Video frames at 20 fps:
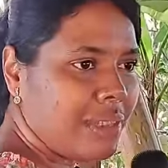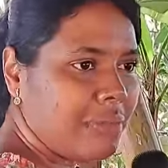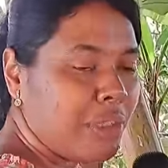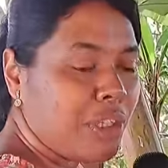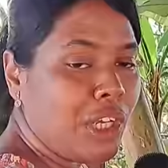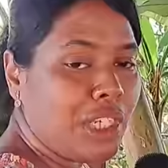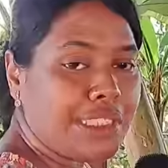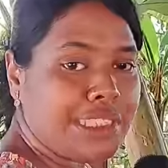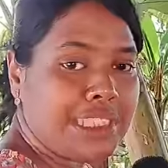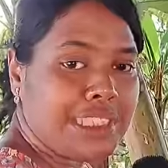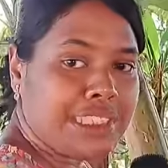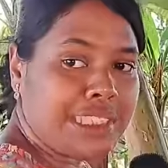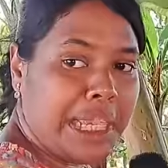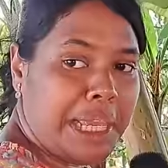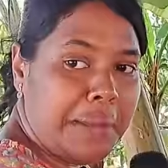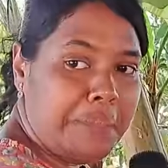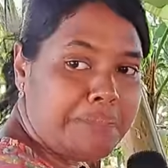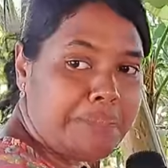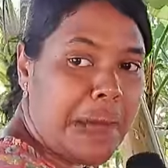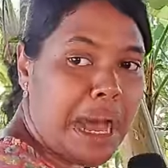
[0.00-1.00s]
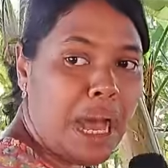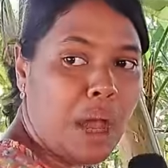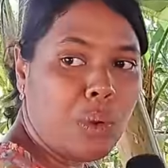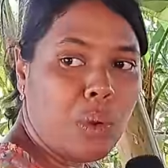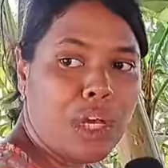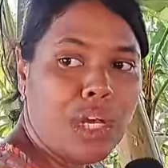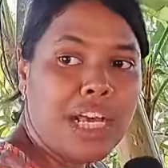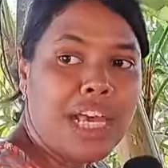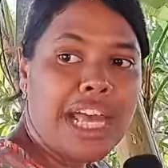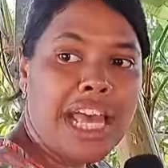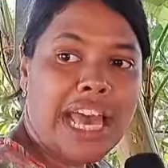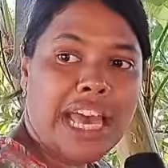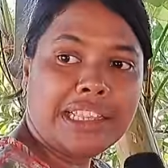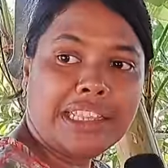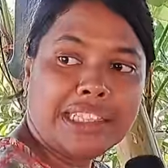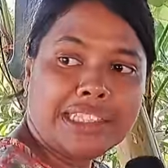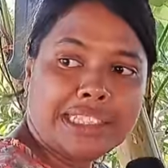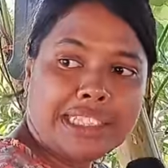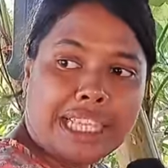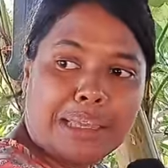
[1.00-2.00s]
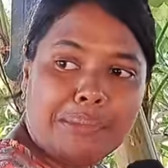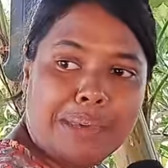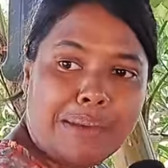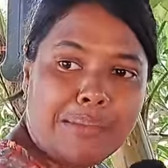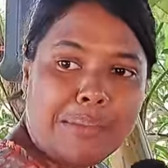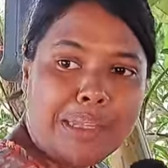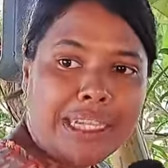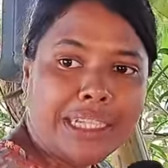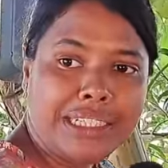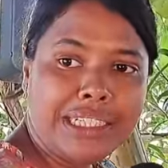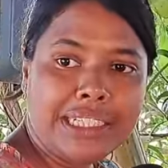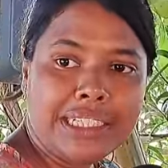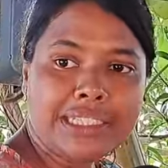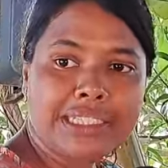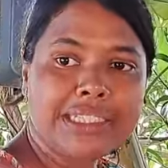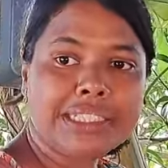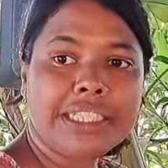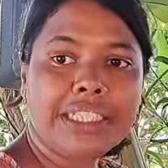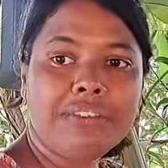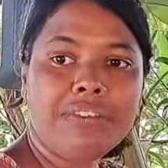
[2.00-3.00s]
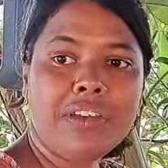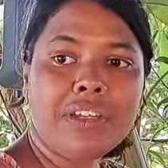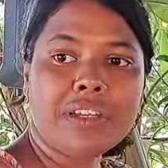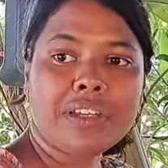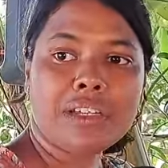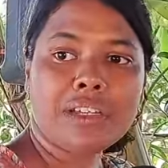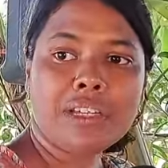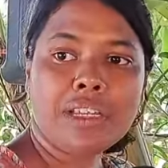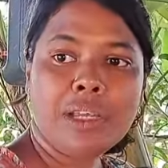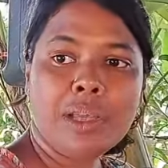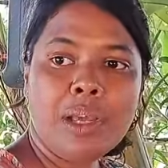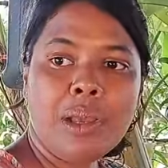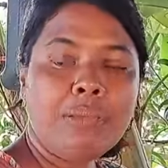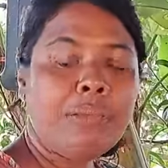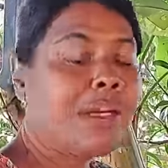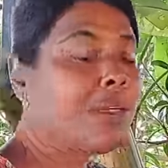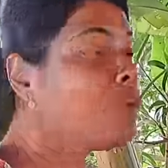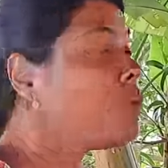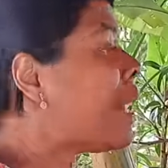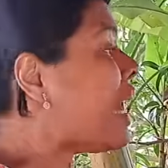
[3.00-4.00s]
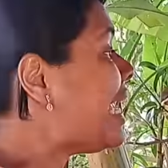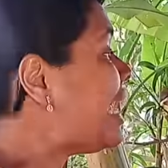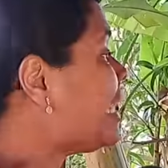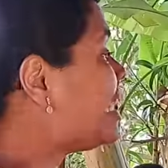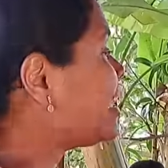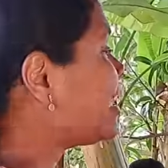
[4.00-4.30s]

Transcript: Because the same power and the same ability is given. But why